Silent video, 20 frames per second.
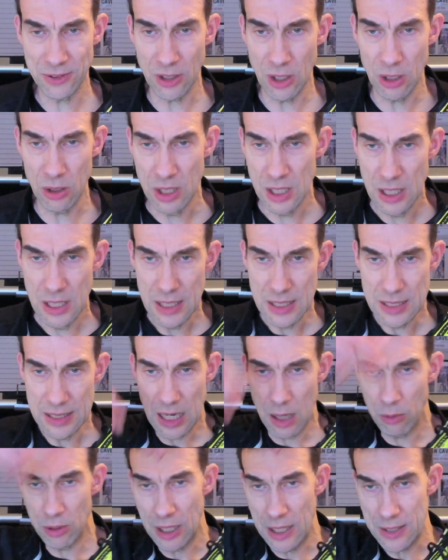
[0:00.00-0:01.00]
So
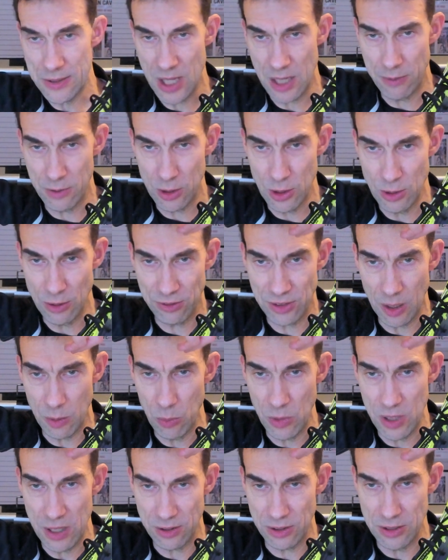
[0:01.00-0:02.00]
now I like to have a good
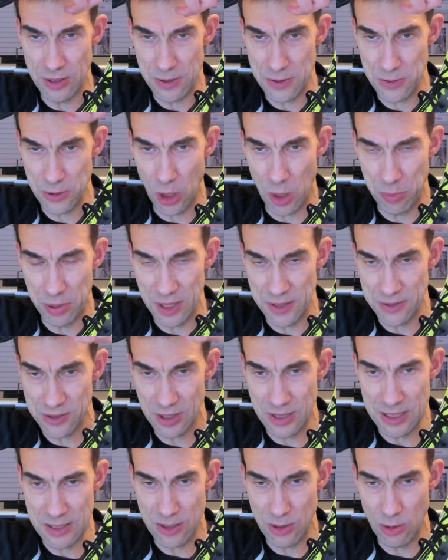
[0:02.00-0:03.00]
thumb width in the top, and I
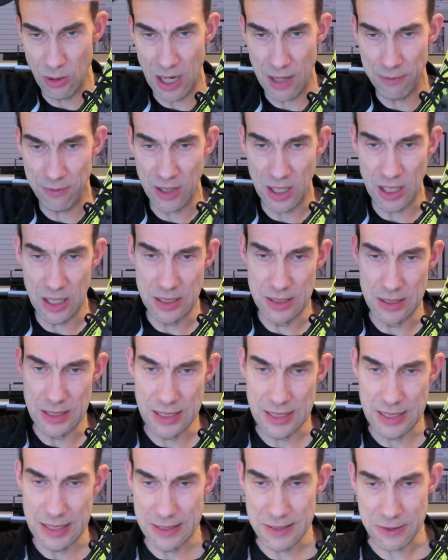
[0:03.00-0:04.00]
certainly do have that in
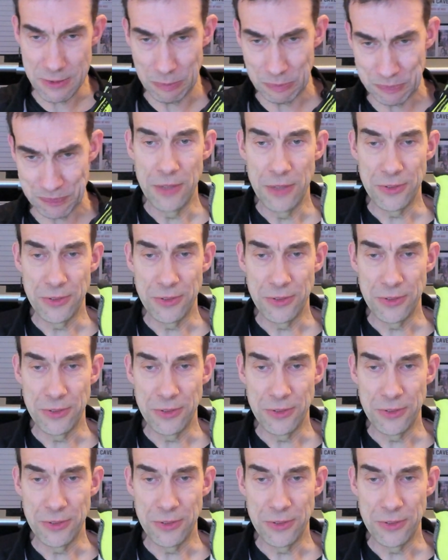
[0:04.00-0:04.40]
these.